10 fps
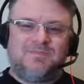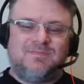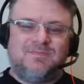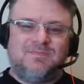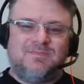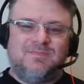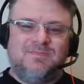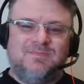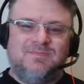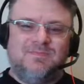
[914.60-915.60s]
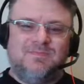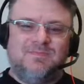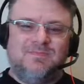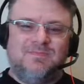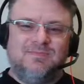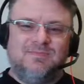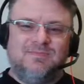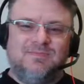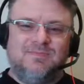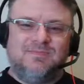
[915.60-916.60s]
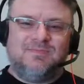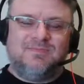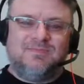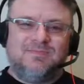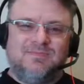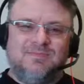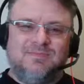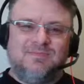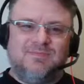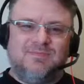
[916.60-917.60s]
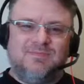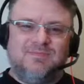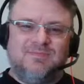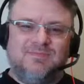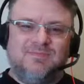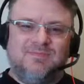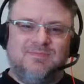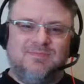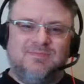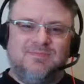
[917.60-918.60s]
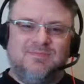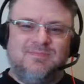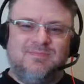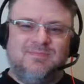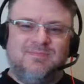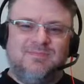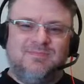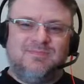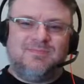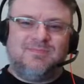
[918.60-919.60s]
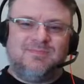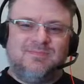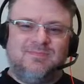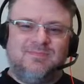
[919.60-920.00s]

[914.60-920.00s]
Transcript: (silent)